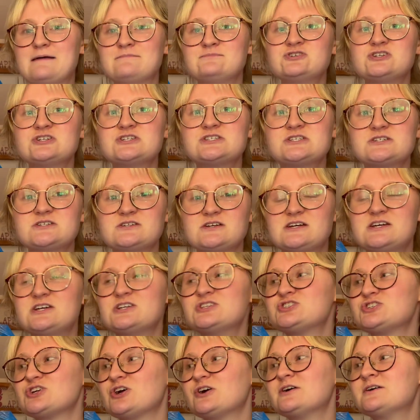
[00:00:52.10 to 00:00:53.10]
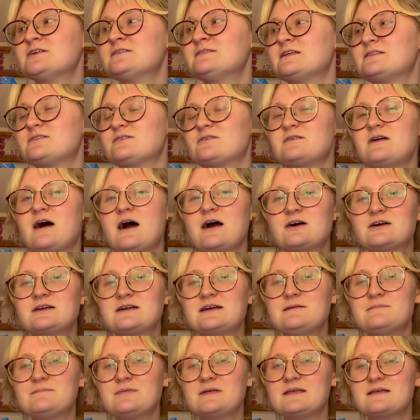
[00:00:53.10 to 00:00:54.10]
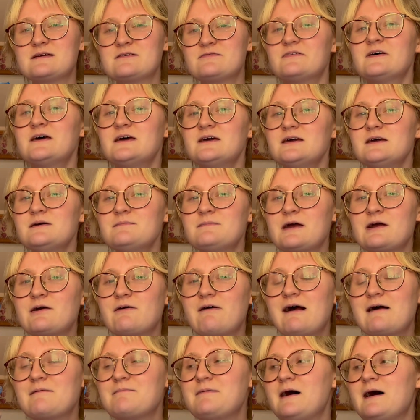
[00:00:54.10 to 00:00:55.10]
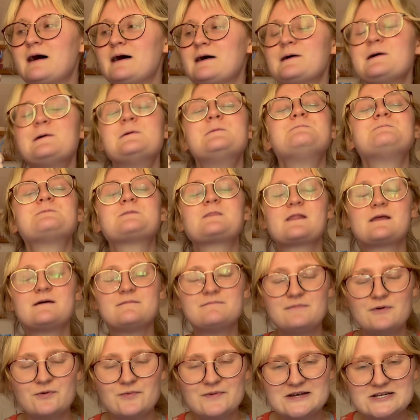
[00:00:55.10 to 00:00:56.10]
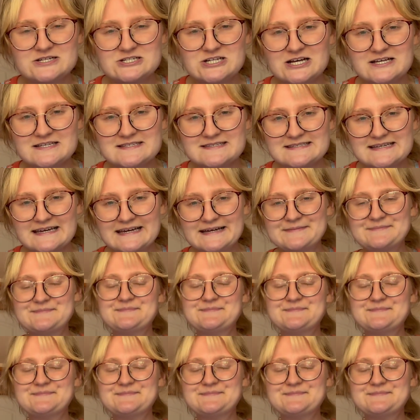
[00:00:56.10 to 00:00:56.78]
just concerned that they're not going to completely fit in my crock pot, but we shall see.